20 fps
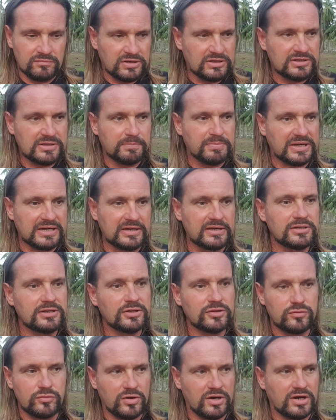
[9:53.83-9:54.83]
in the
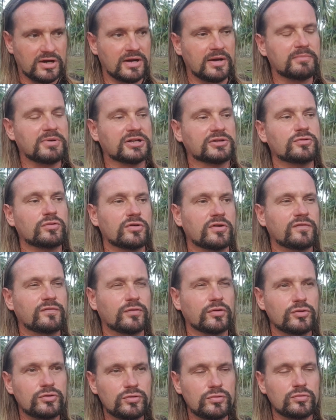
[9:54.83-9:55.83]
beginning you are amateur.
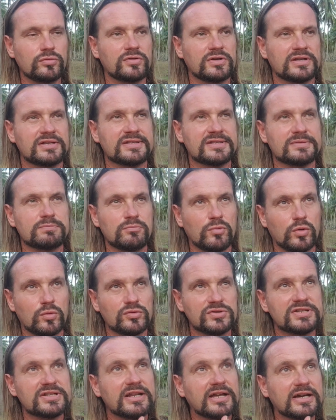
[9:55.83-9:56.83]
For you is
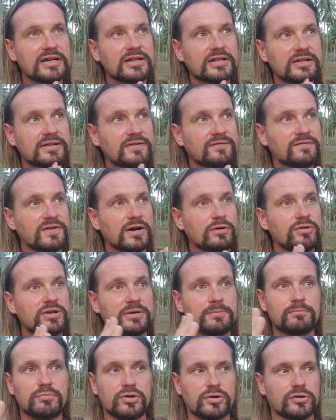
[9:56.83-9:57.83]
most likely very
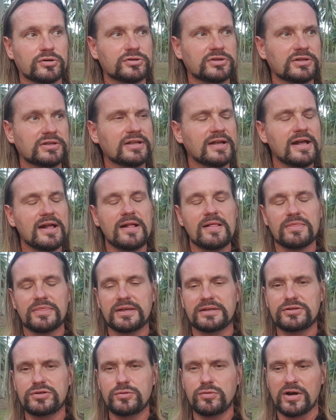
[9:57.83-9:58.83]
important
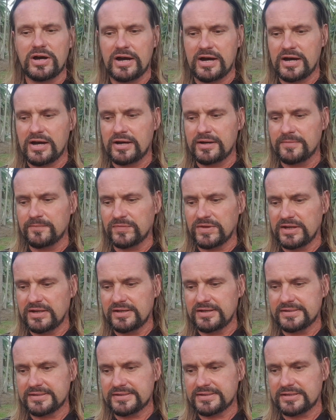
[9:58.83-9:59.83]
that your art
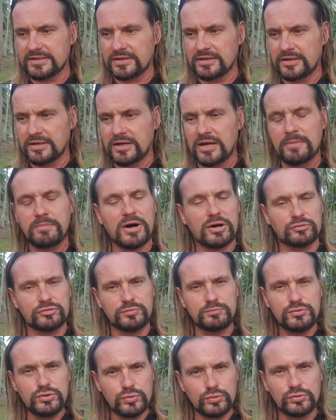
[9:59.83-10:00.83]
is
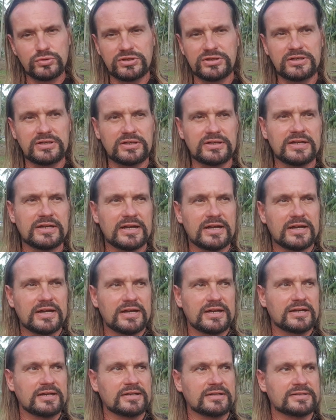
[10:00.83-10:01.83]
about beauty,
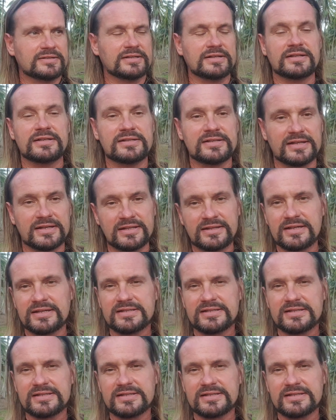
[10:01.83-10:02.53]
it